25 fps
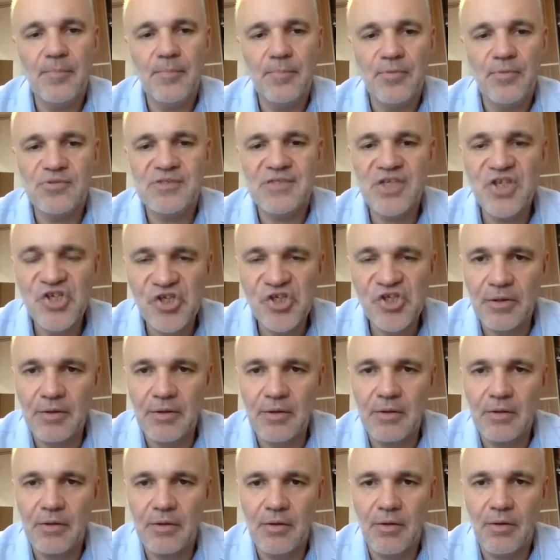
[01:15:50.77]

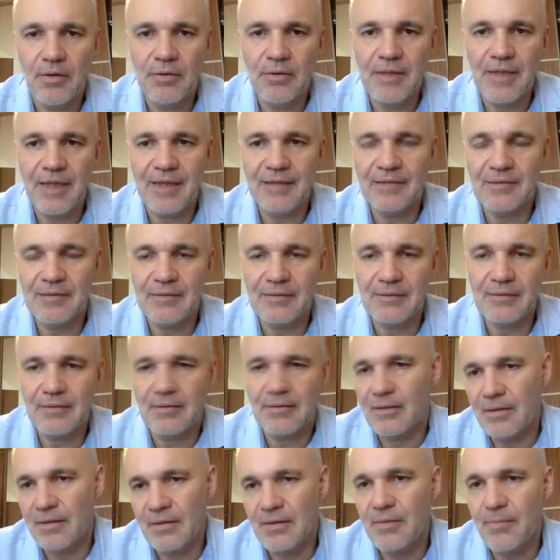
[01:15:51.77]
position on that
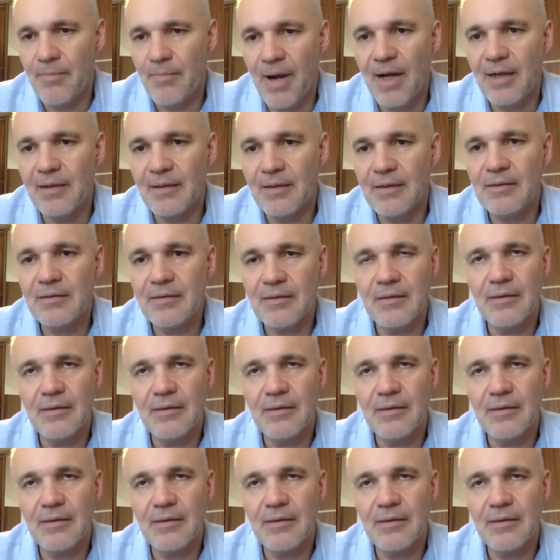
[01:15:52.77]
debunked